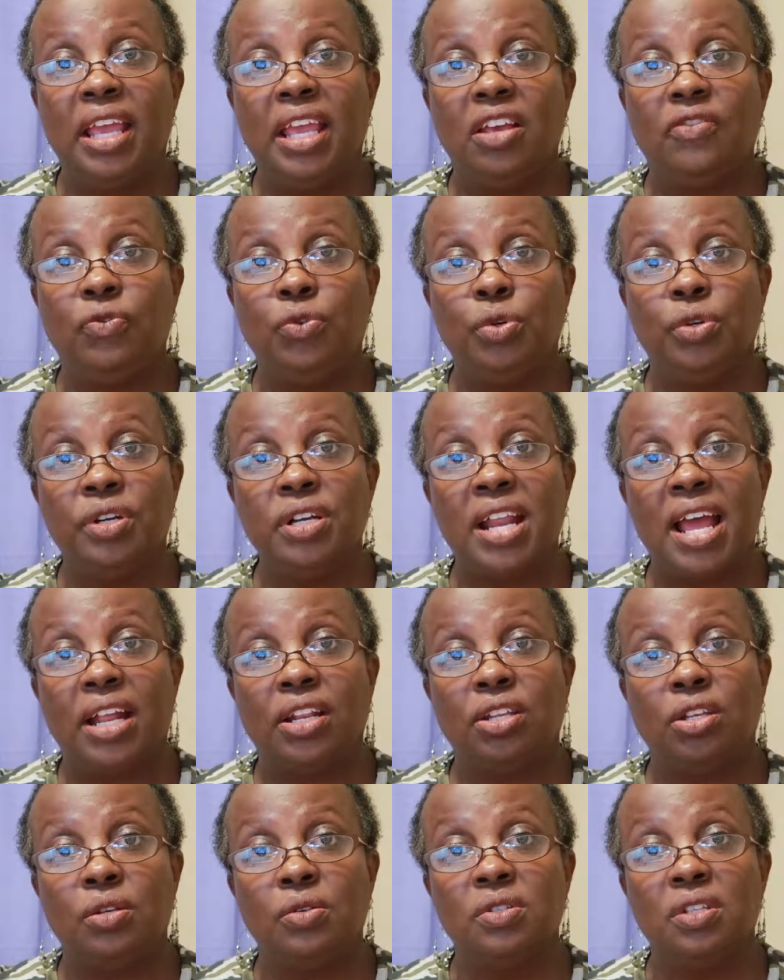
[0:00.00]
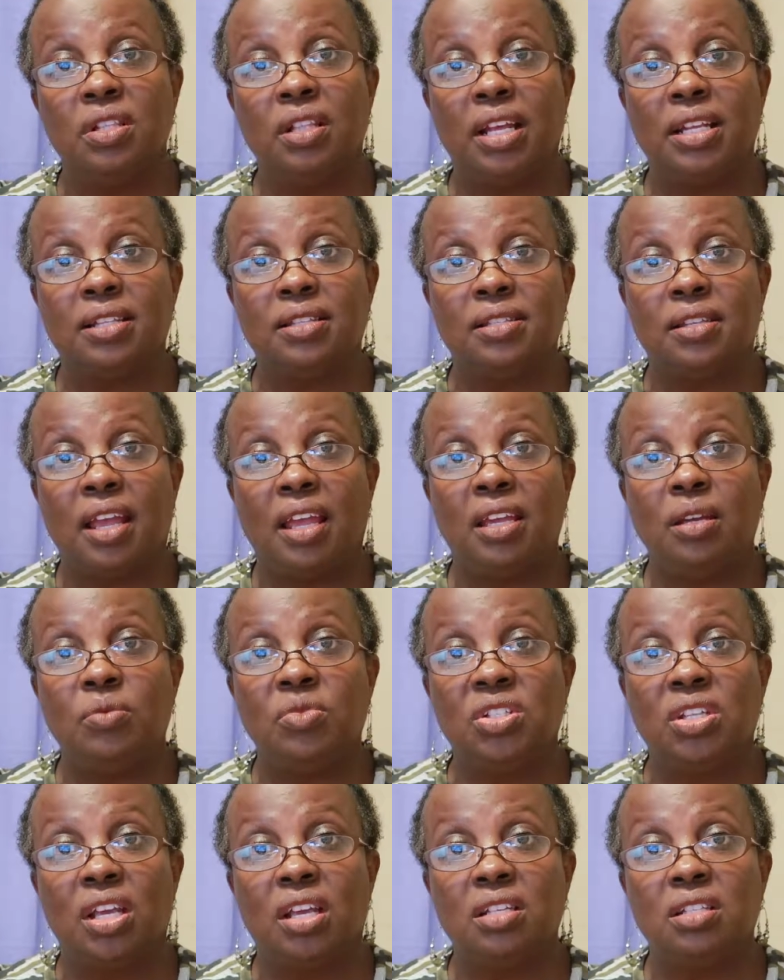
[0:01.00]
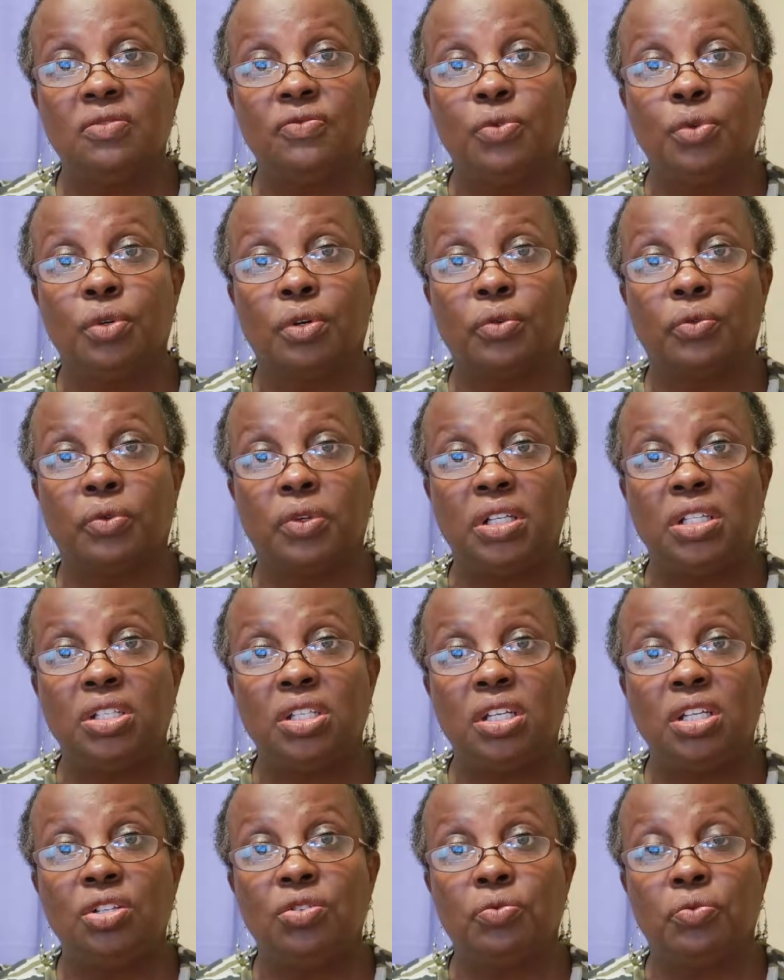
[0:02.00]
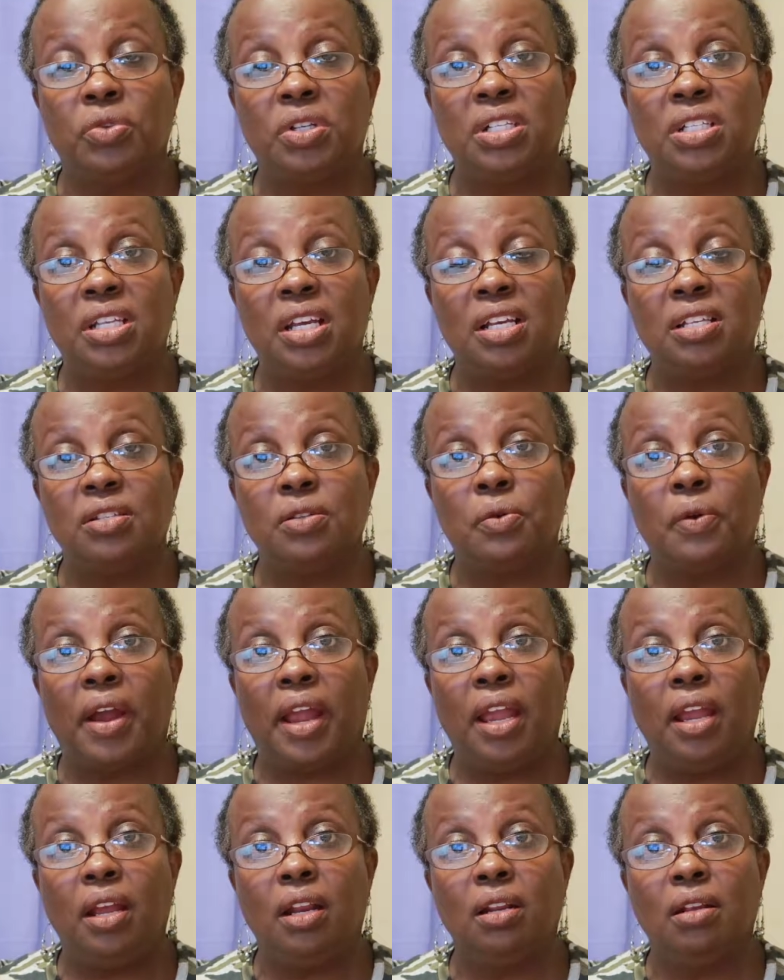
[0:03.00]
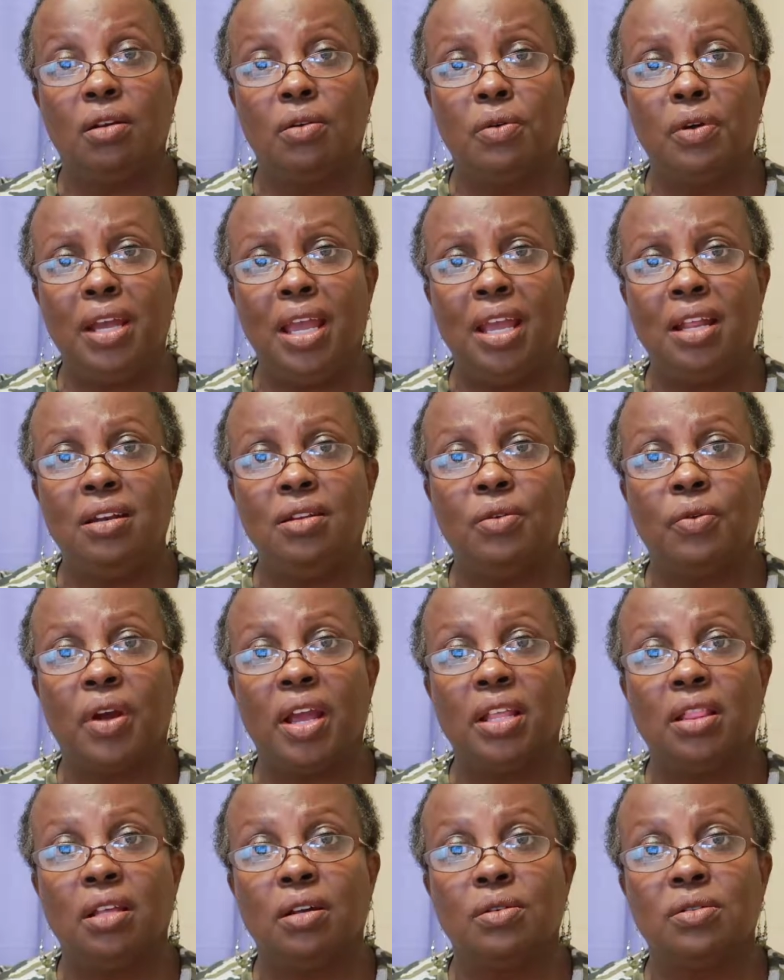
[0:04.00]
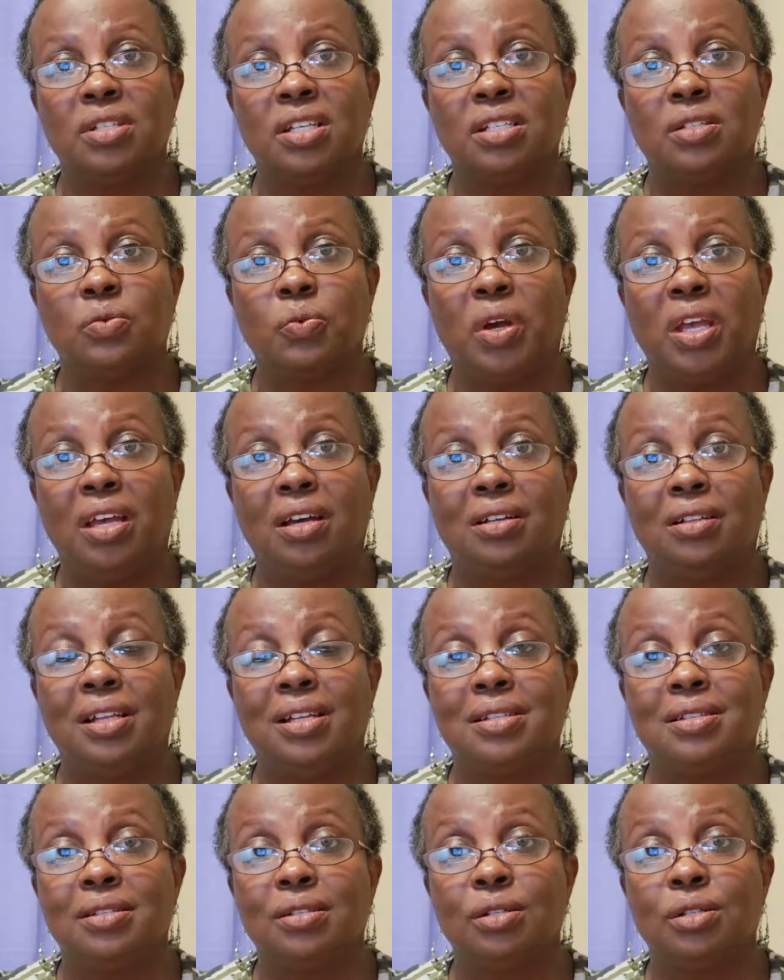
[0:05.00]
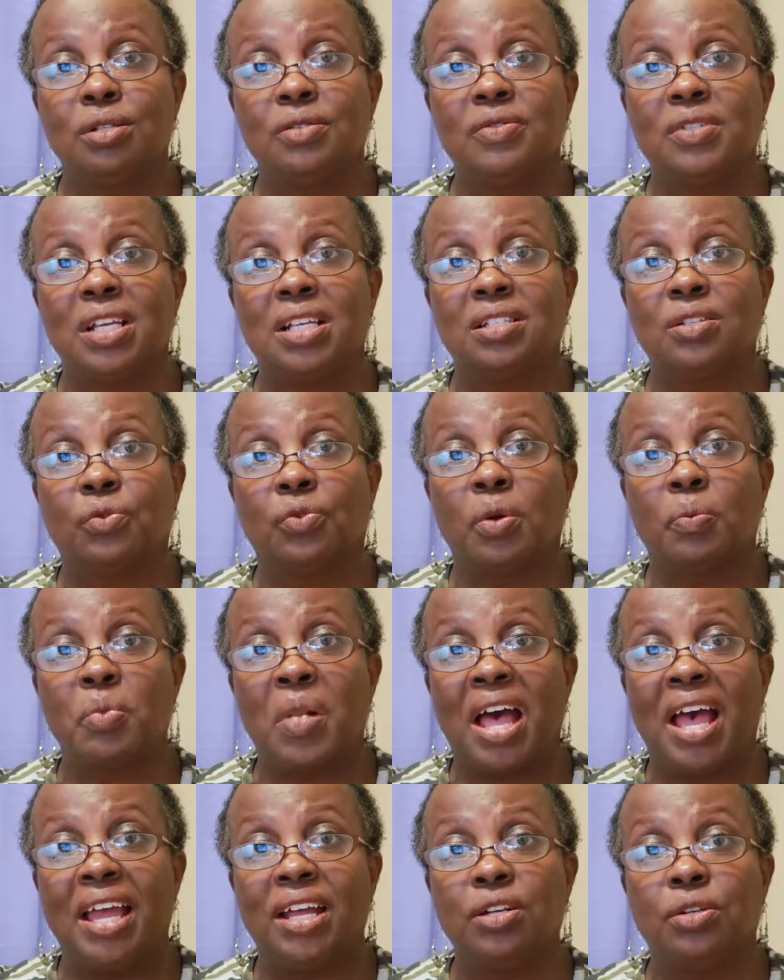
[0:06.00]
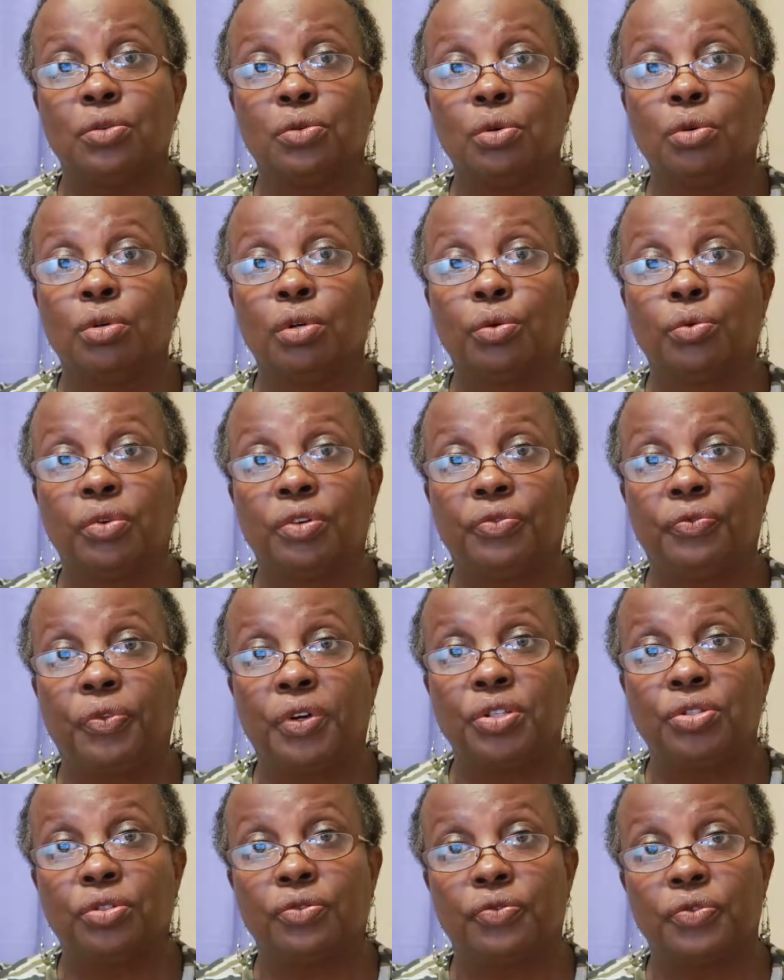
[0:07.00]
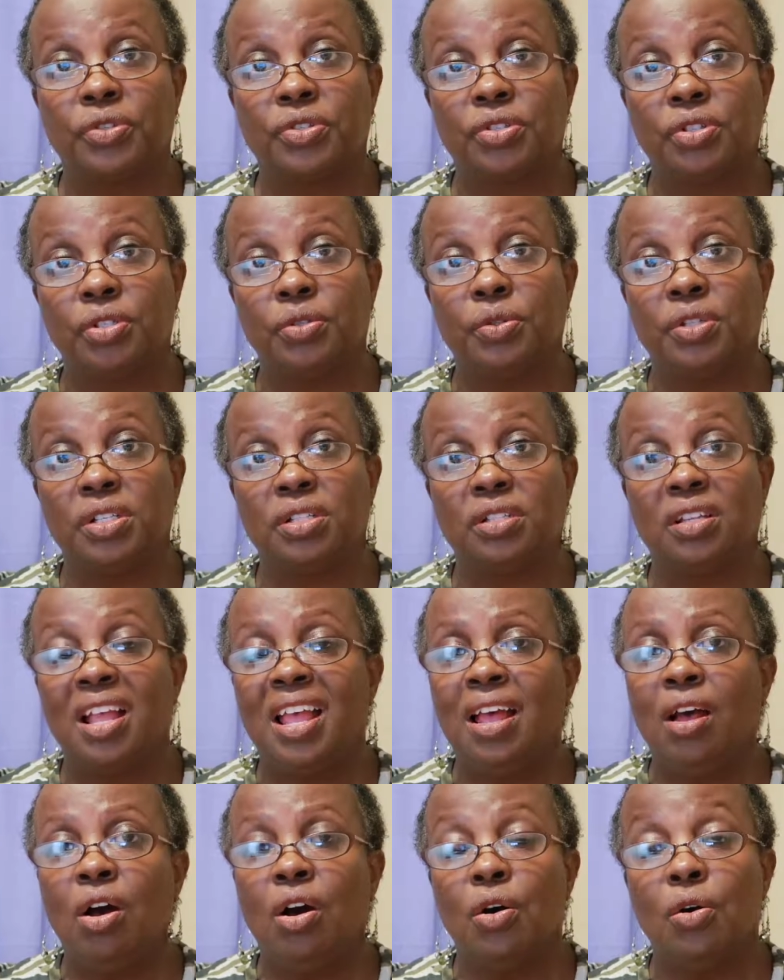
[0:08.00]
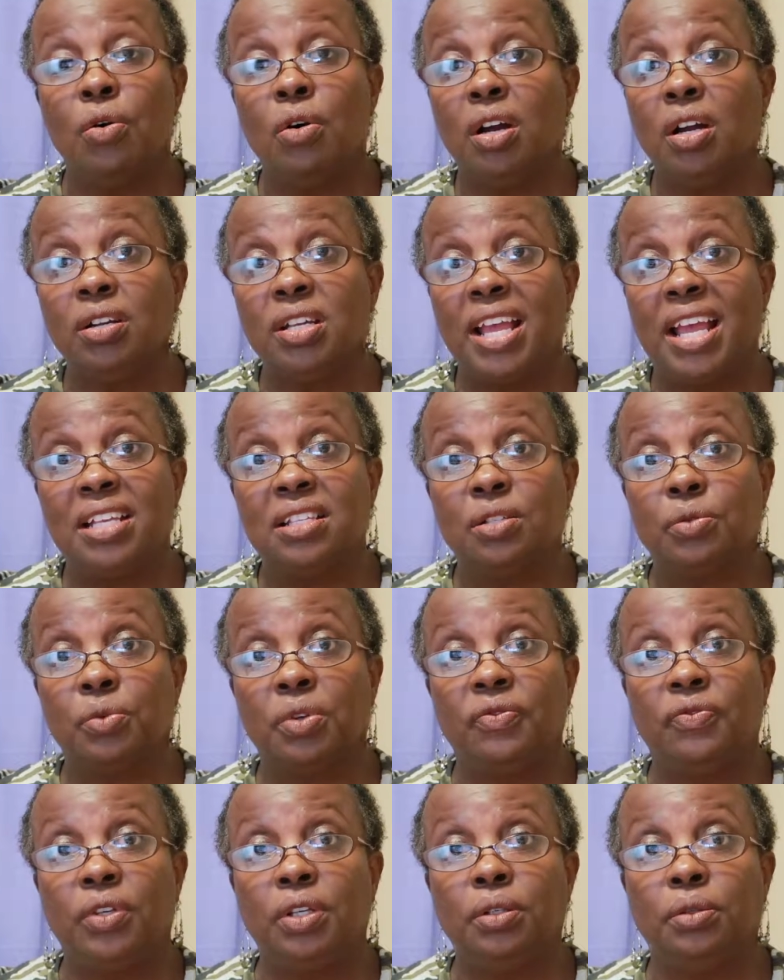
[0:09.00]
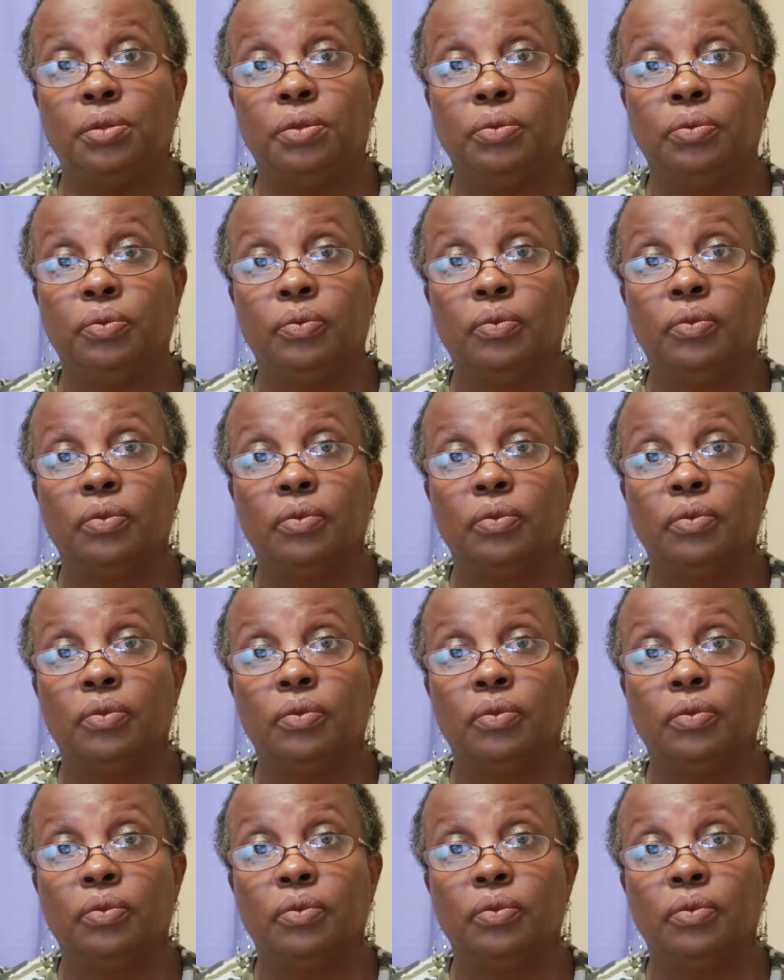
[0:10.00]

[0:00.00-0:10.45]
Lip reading: If you're not using that same test for a retest grade, go ahead and grade those as well. It serves as a reminder or a refresher for students or as a review.